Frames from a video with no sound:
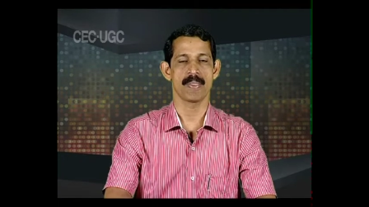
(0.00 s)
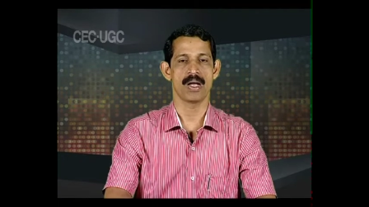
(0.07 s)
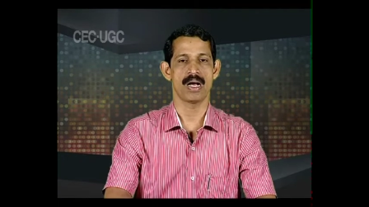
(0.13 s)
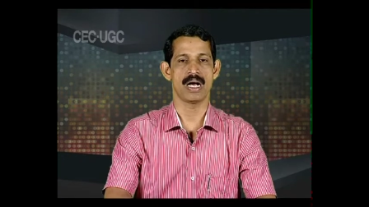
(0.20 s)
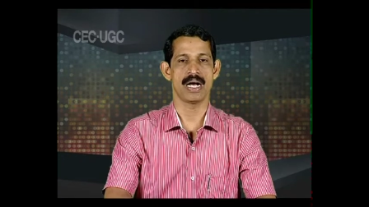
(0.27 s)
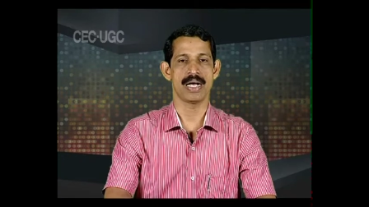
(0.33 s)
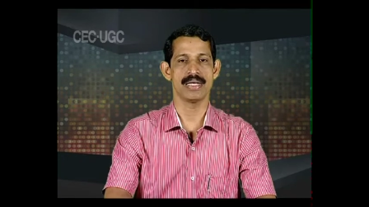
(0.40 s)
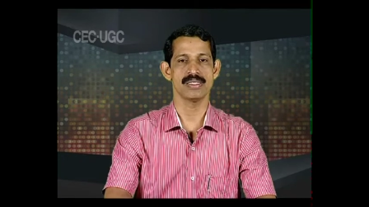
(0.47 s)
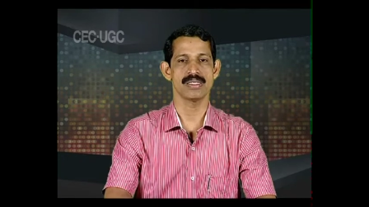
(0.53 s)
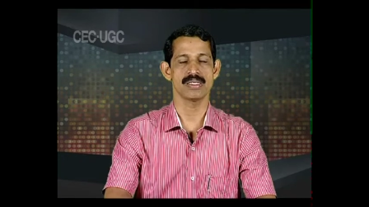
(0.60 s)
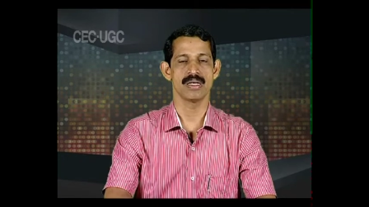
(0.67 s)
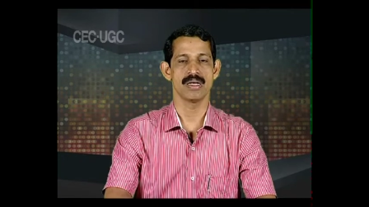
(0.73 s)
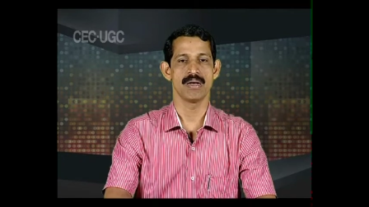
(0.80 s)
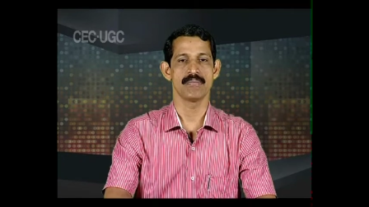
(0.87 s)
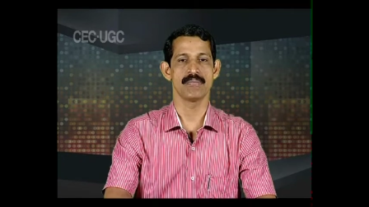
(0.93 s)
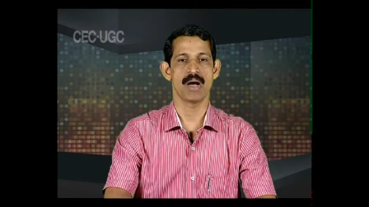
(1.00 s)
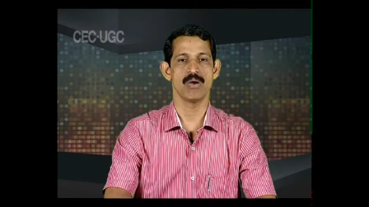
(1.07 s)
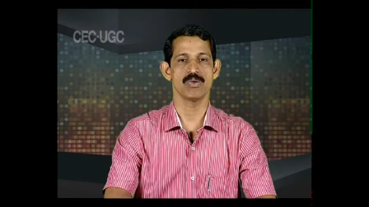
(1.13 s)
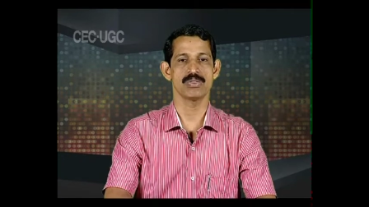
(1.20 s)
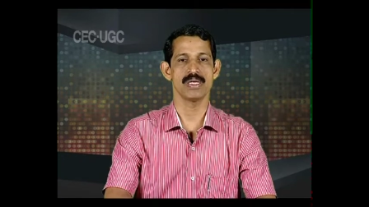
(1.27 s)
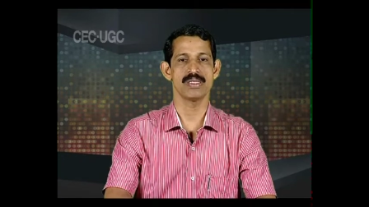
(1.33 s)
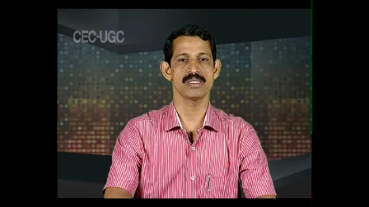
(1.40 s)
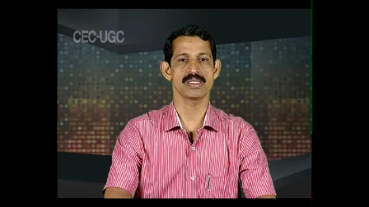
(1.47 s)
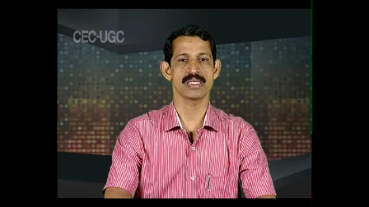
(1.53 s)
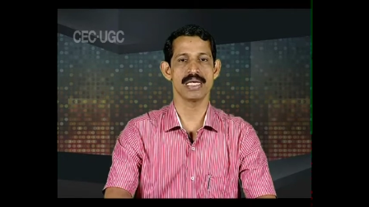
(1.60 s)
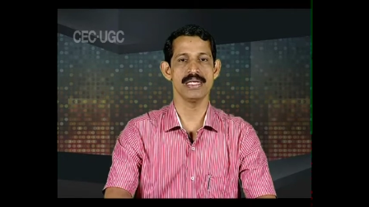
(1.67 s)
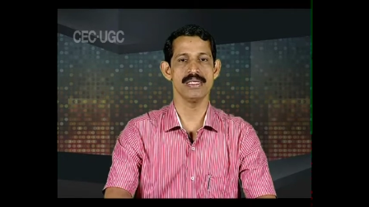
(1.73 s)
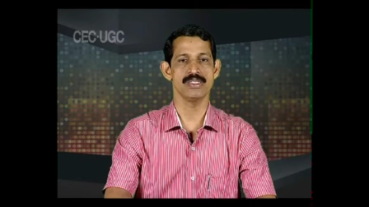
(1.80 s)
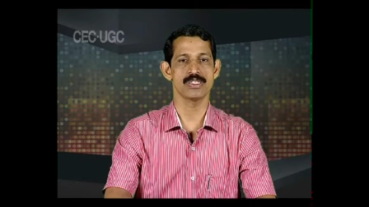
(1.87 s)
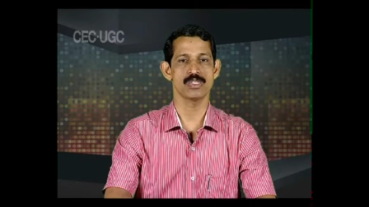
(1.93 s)
eyes mouth and
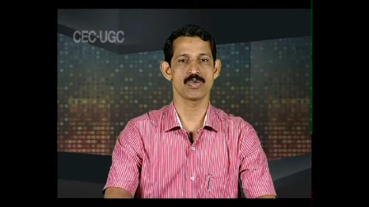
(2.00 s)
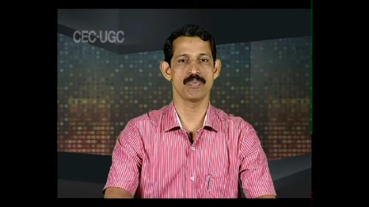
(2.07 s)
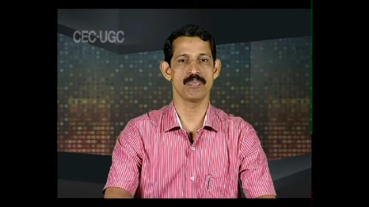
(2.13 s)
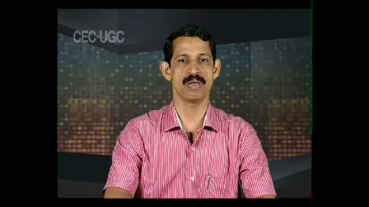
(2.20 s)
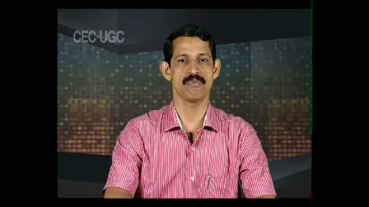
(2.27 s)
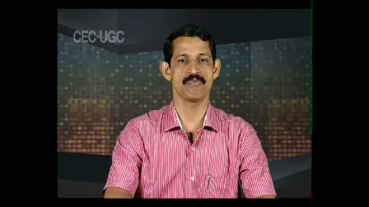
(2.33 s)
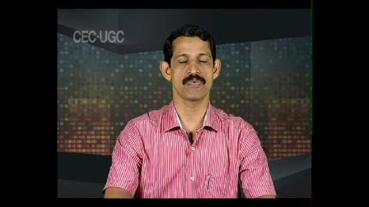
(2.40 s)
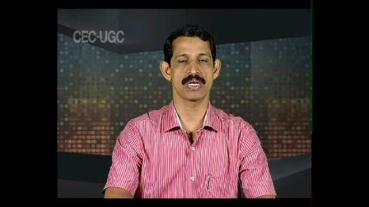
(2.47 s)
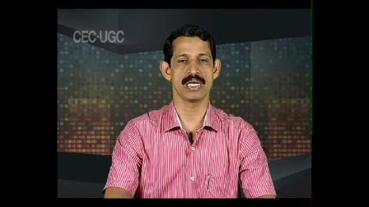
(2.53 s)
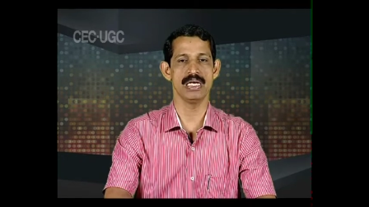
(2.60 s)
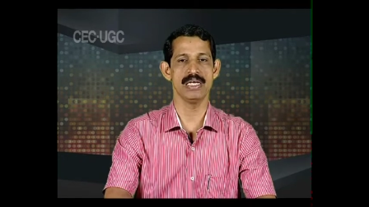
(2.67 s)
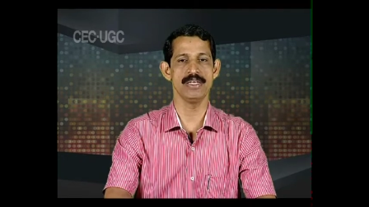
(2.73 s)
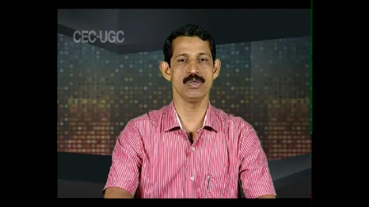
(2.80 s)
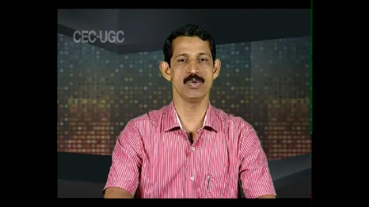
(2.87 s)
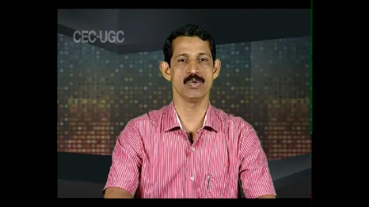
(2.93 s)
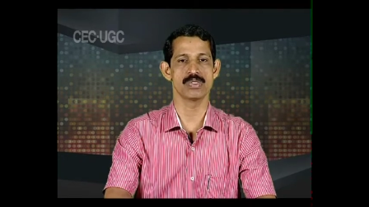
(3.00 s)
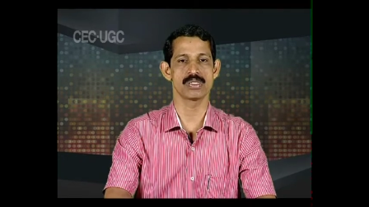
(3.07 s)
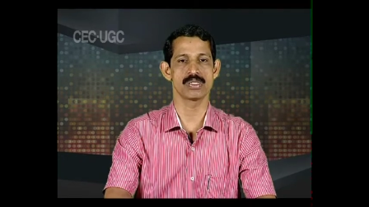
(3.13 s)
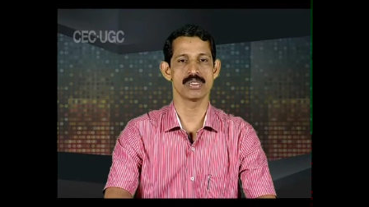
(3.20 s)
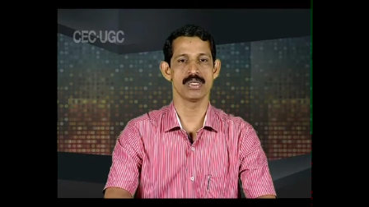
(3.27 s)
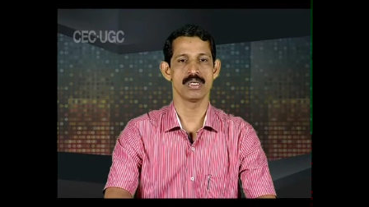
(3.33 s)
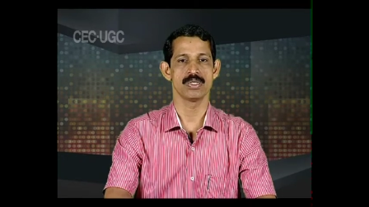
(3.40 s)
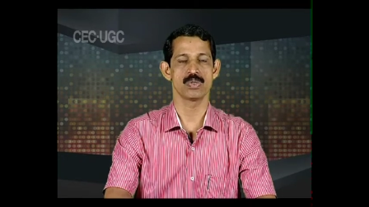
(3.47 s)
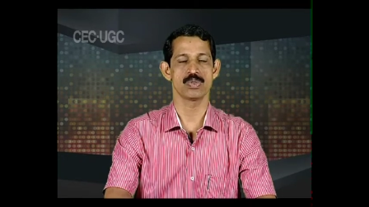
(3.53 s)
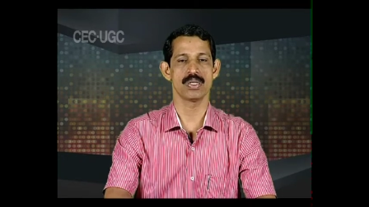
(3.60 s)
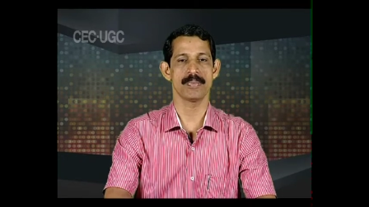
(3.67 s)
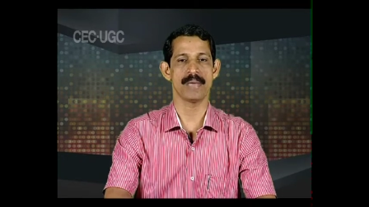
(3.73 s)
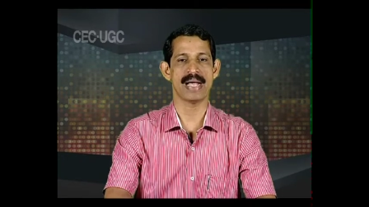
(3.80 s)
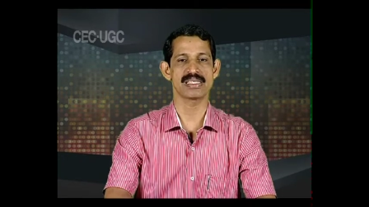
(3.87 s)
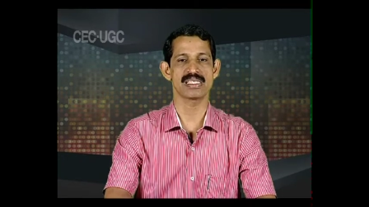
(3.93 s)
skin should be freely used to the
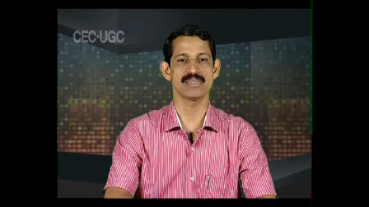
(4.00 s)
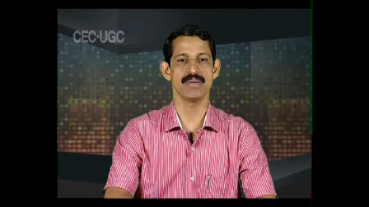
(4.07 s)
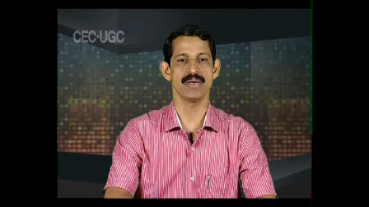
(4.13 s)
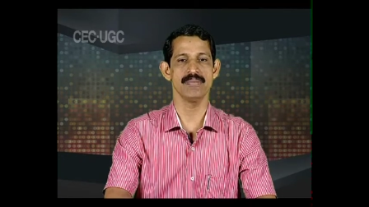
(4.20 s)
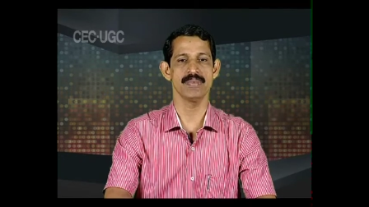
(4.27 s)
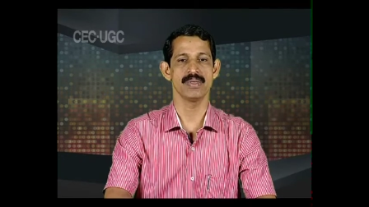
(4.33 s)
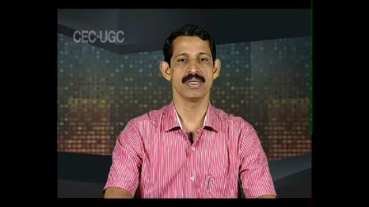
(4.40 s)
maximum